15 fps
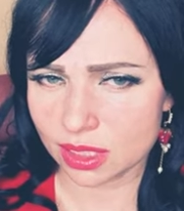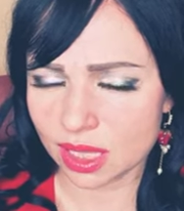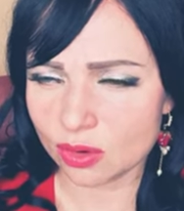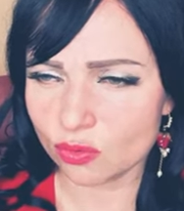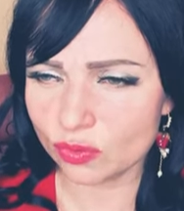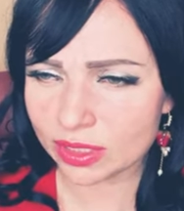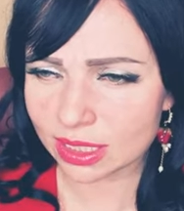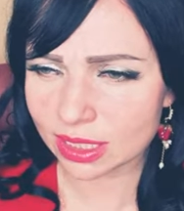
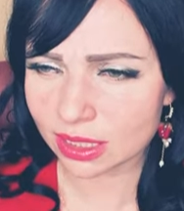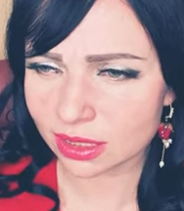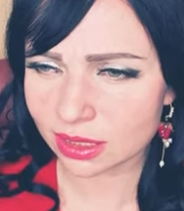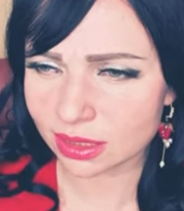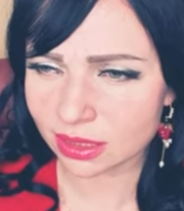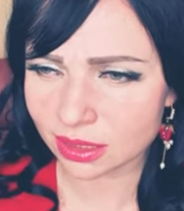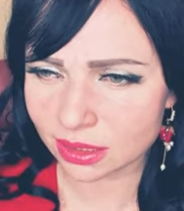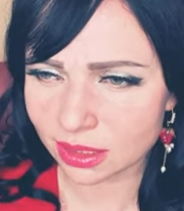we
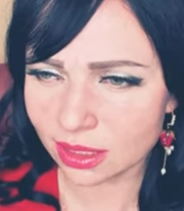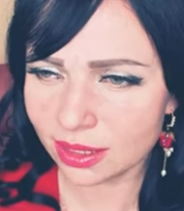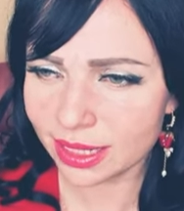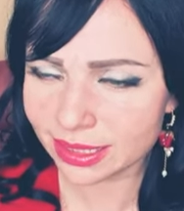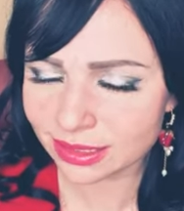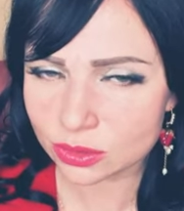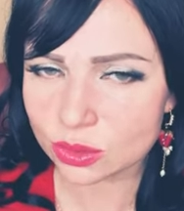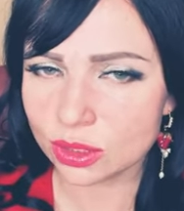can
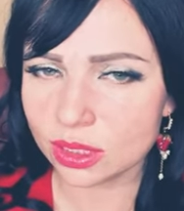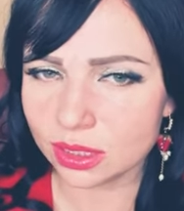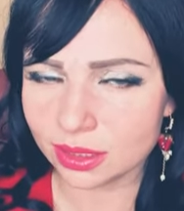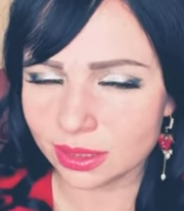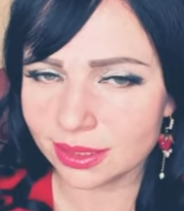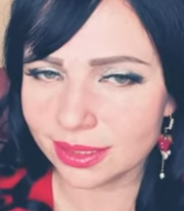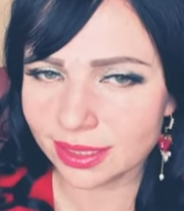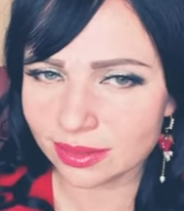literally
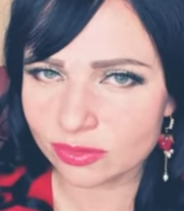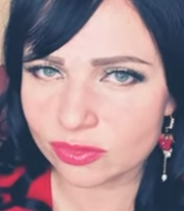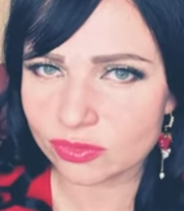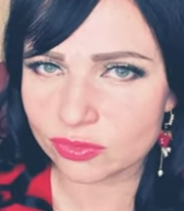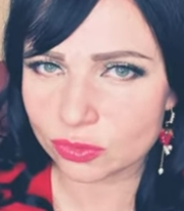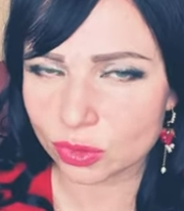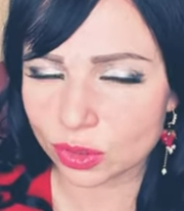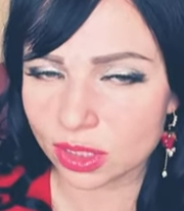give
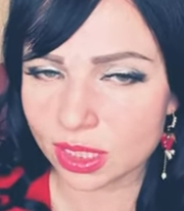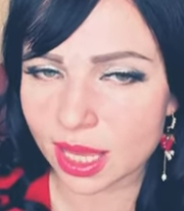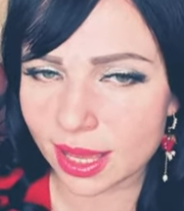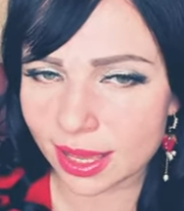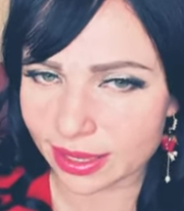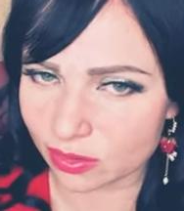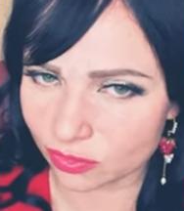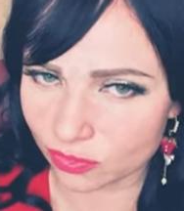
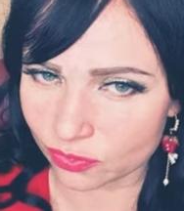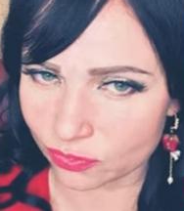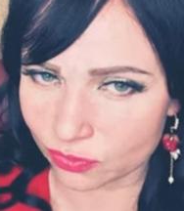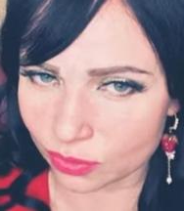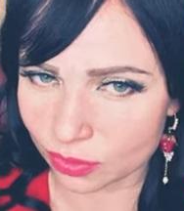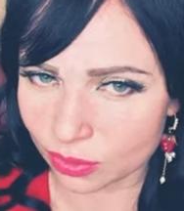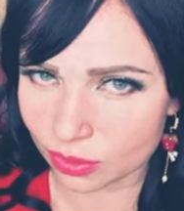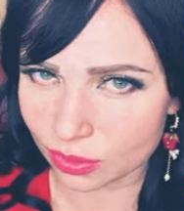life.
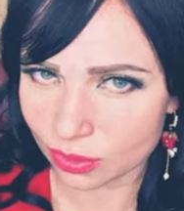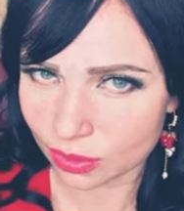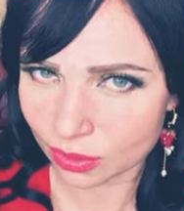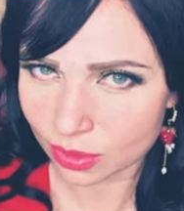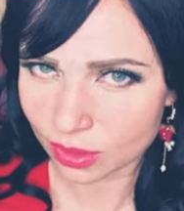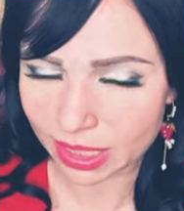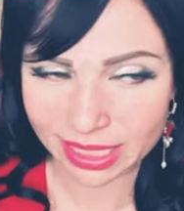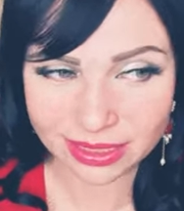
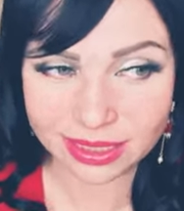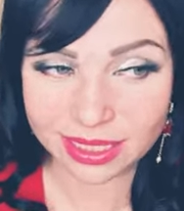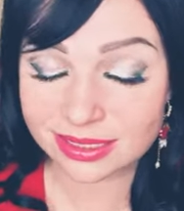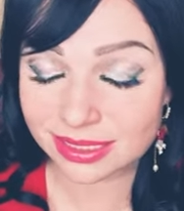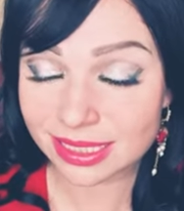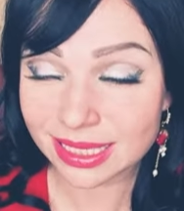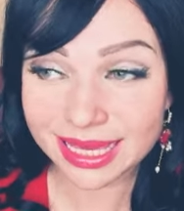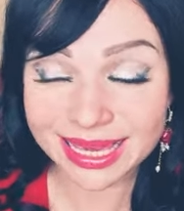It
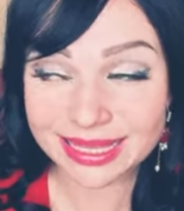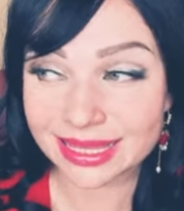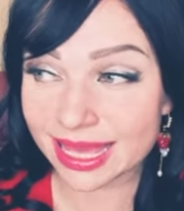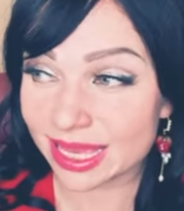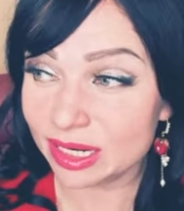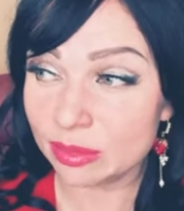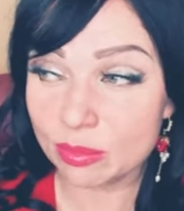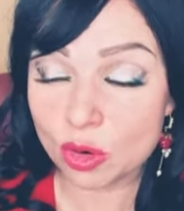doesn't get
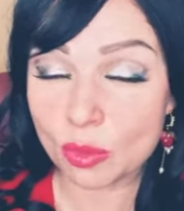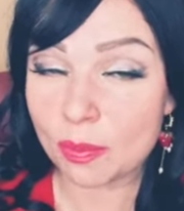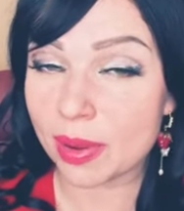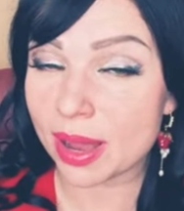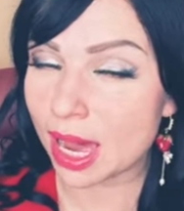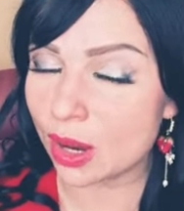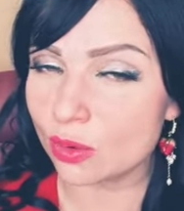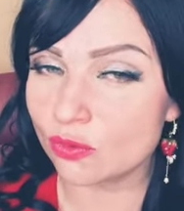any more
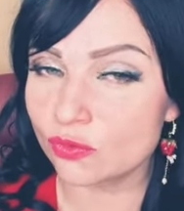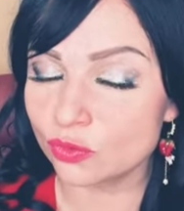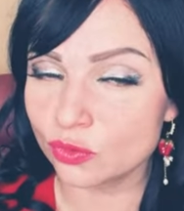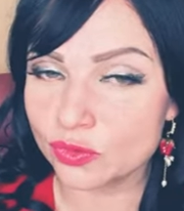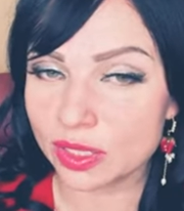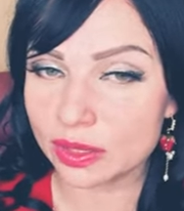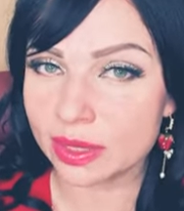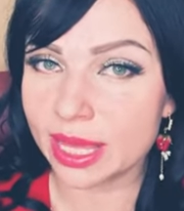powerful
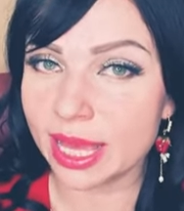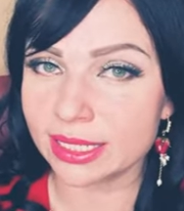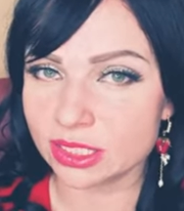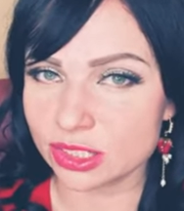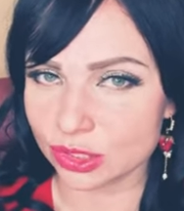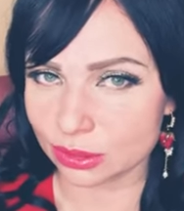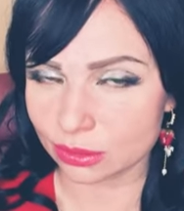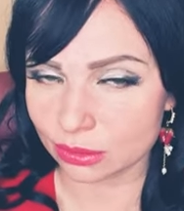than that.